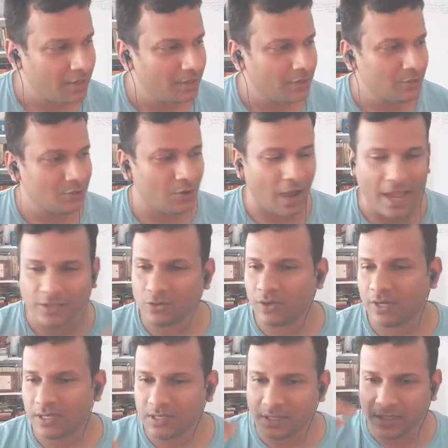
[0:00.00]
So as you
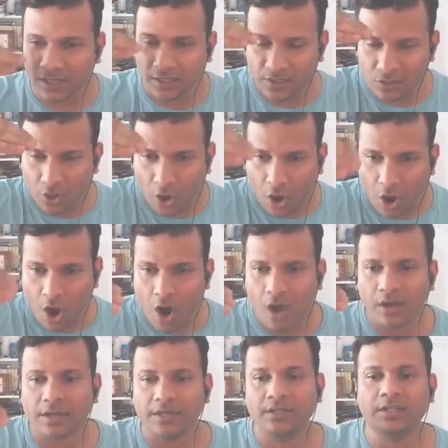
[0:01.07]
can see, it's
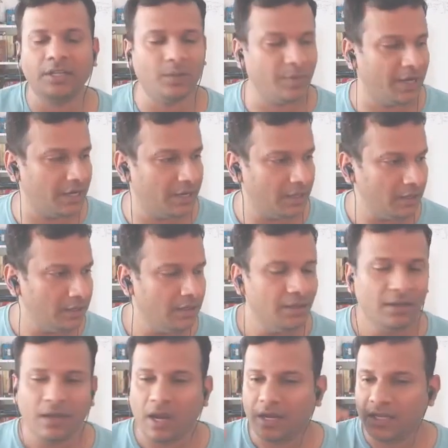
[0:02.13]
all incremental,
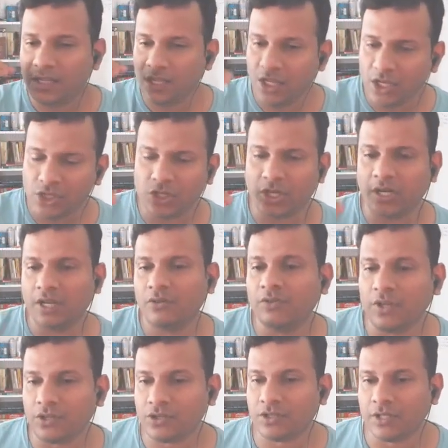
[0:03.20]
and each and
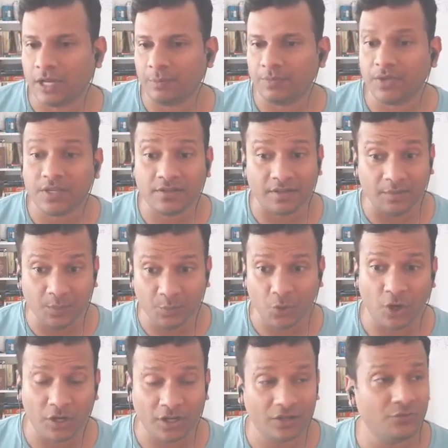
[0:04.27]
every step is
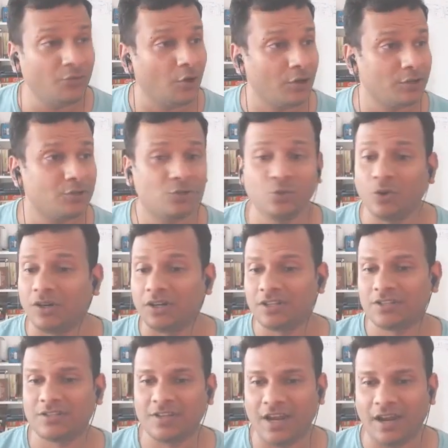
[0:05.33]
important for us to
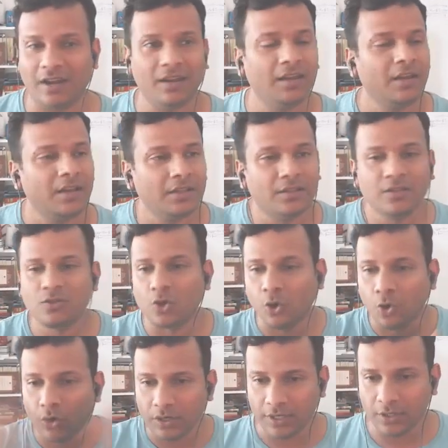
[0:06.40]
understand this
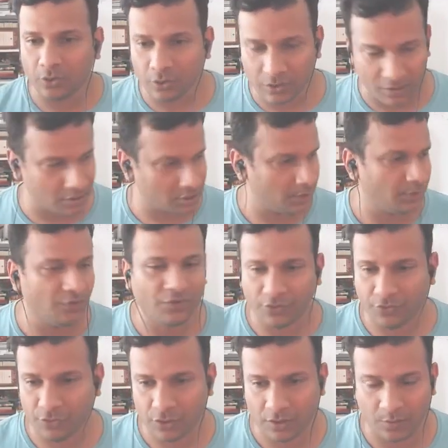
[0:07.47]
whole ecosystem of
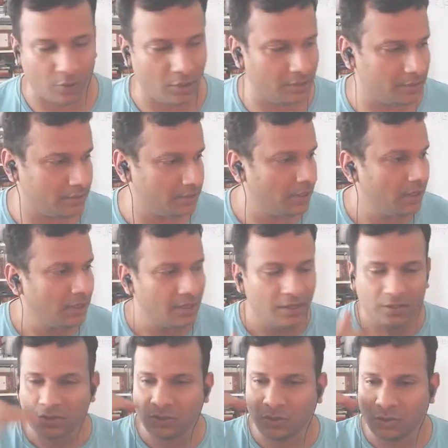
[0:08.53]
diffusion models.
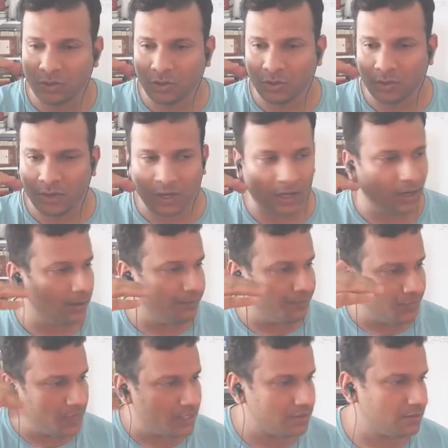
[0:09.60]
So
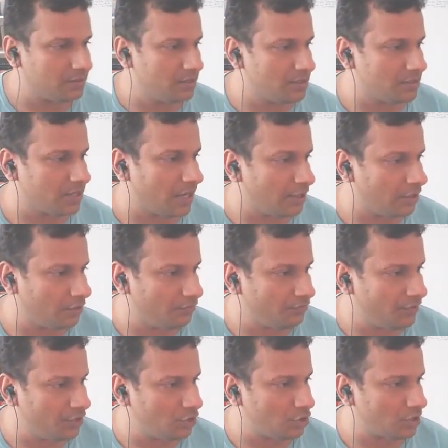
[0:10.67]
this kind of
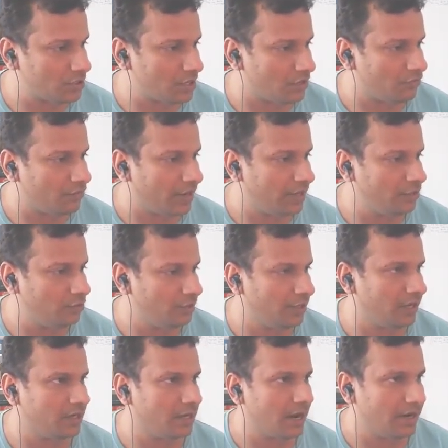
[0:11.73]
finishes our fine
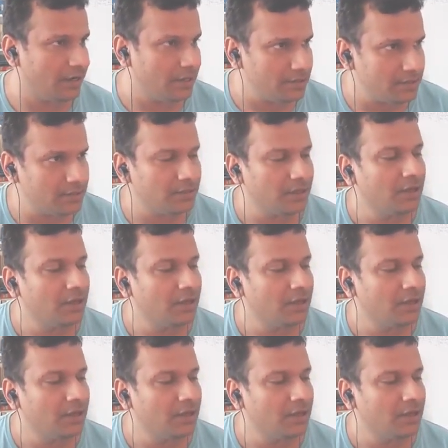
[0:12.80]
tuning and guidance.